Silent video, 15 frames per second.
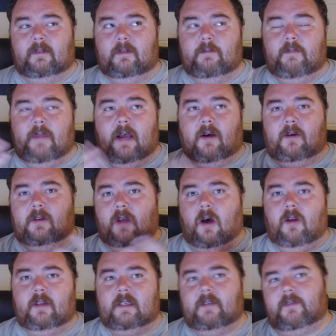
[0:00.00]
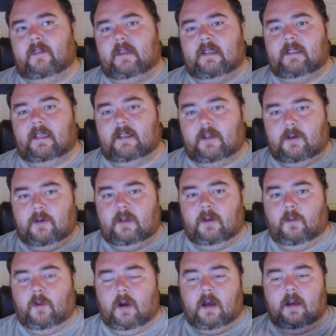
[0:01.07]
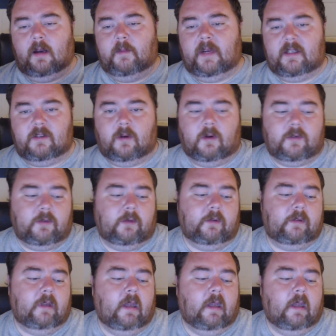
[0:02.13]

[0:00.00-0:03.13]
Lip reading: meld all the different things I do into one on my socials.